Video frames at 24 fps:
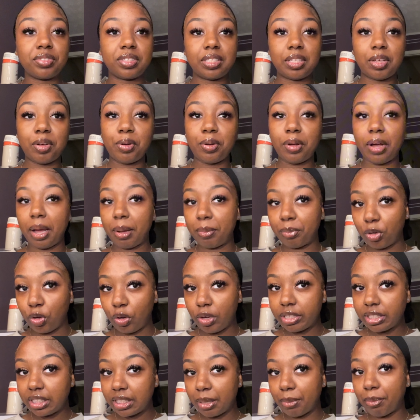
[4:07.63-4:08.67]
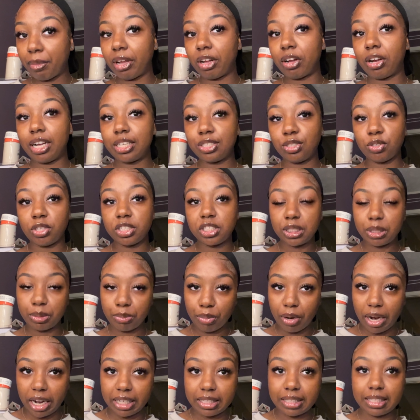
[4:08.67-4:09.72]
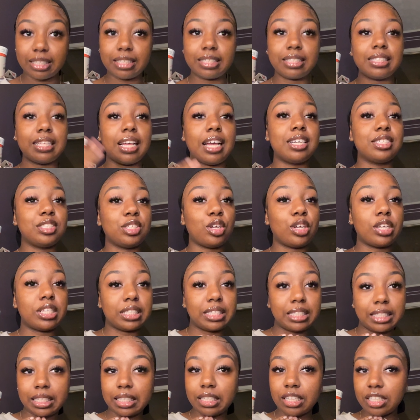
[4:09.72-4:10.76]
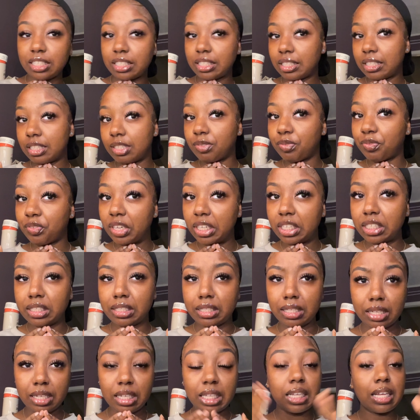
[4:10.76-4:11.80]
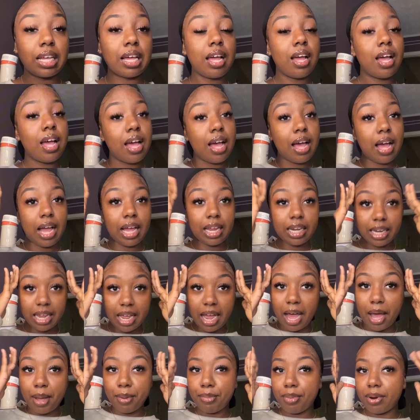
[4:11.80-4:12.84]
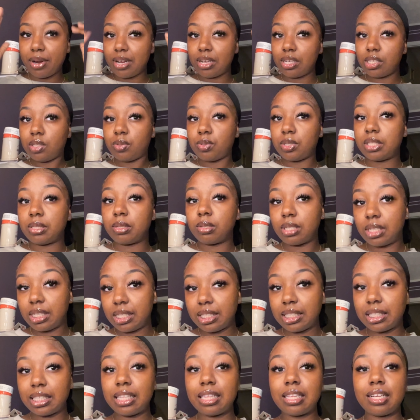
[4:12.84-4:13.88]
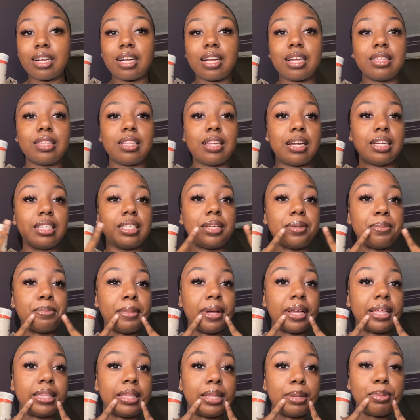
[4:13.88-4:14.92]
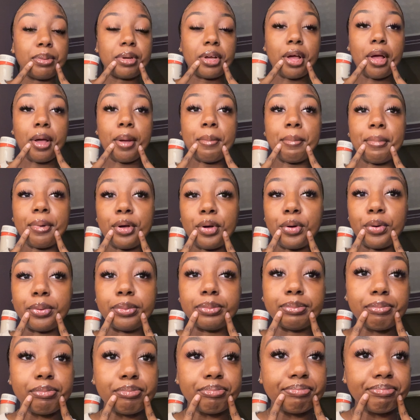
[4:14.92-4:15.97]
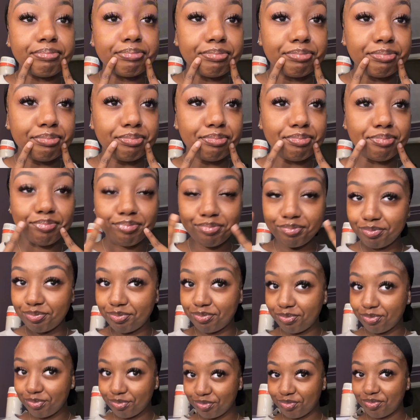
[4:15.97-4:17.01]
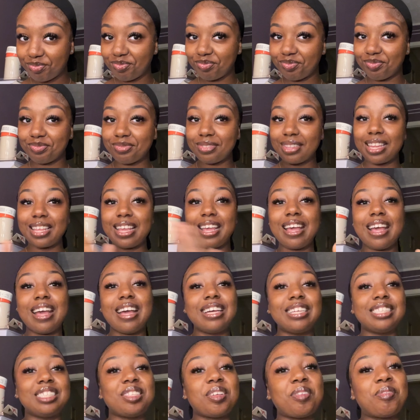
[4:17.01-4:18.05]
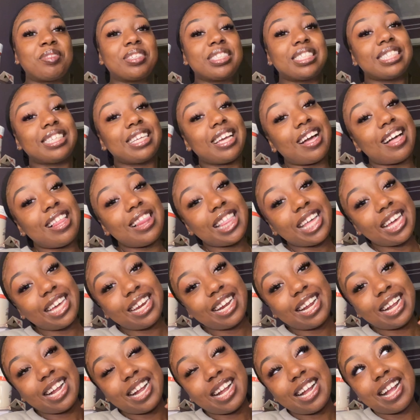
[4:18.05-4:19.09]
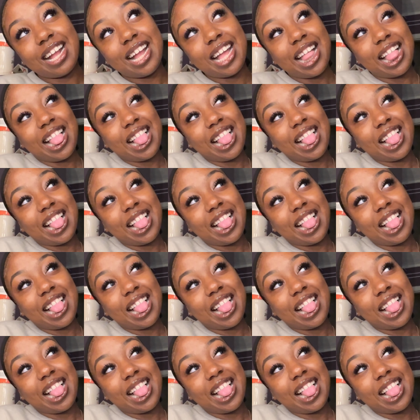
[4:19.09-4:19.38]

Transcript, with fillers: So I'm going to my graduation practice. As you can see, this is a finished look. I did eyebrows with some concealer and then I did my lip combo. Mm hmm So I'm gonna see y'all later.